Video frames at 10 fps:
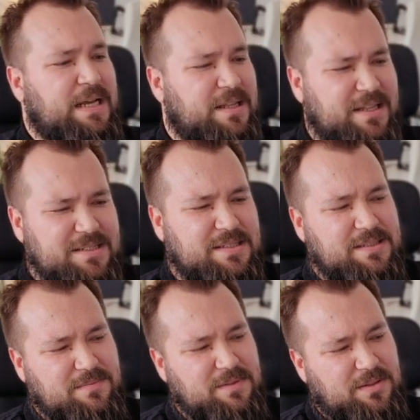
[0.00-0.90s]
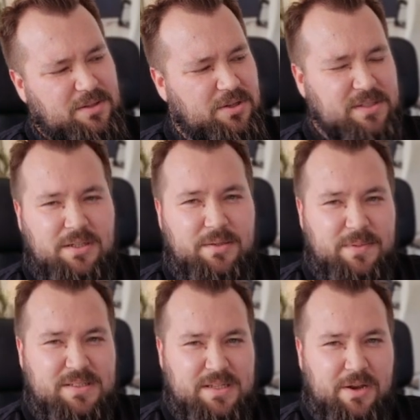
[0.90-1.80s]
This looks a little bit
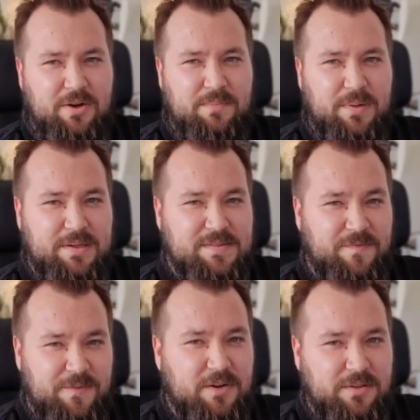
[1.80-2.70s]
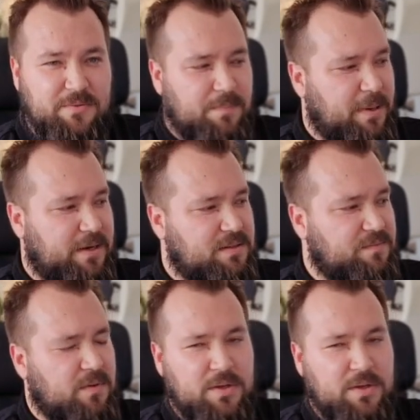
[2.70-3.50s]
scary, but it's fairly repetitive.